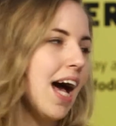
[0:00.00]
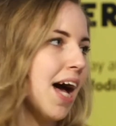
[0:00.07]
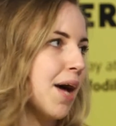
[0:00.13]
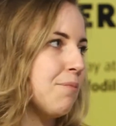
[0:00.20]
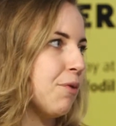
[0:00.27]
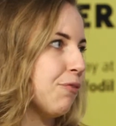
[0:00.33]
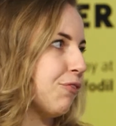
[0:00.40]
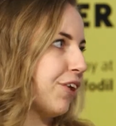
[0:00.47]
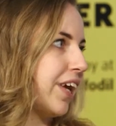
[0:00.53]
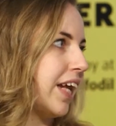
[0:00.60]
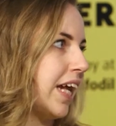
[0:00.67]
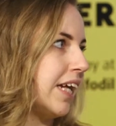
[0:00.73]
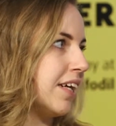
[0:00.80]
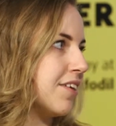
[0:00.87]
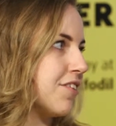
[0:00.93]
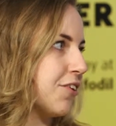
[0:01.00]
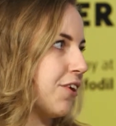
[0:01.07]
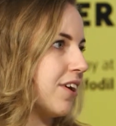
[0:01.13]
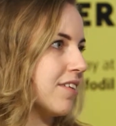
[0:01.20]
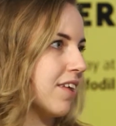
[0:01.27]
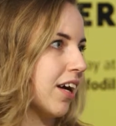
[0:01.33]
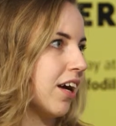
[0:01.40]
um, but for Canadians
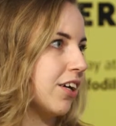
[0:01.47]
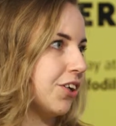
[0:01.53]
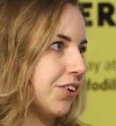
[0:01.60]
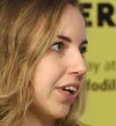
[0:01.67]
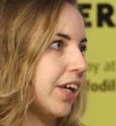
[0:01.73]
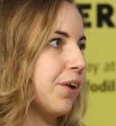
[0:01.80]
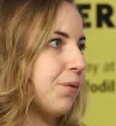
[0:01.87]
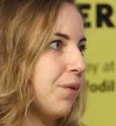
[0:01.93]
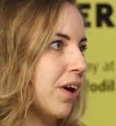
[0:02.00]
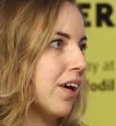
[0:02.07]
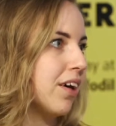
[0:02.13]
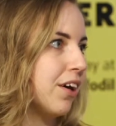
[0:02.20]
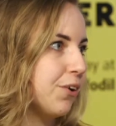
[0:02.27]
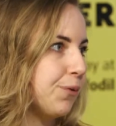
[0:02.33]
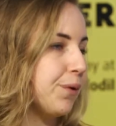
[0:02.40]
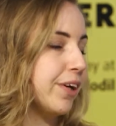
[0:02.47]
across the country who are,